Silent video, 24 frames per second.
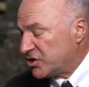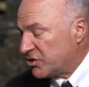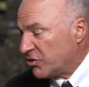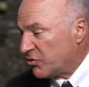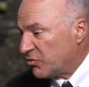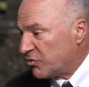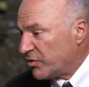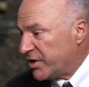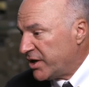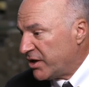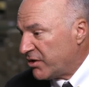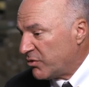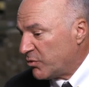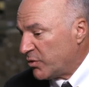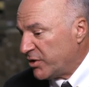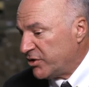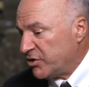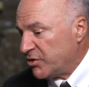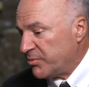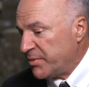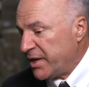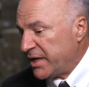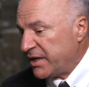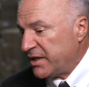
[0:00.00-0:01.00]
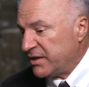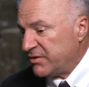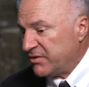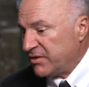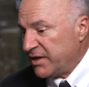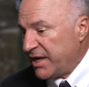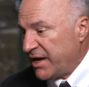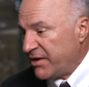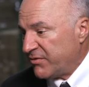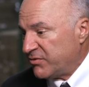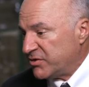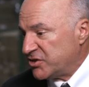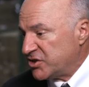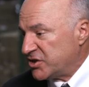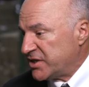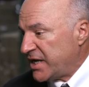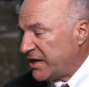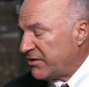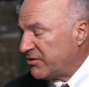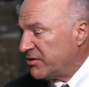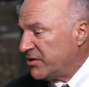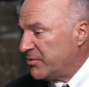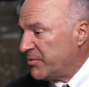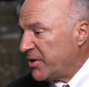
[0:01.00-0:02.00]
career where you're making the average
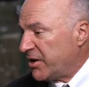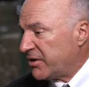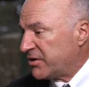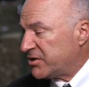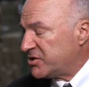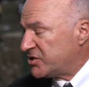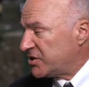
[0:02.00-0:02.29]
salary in America,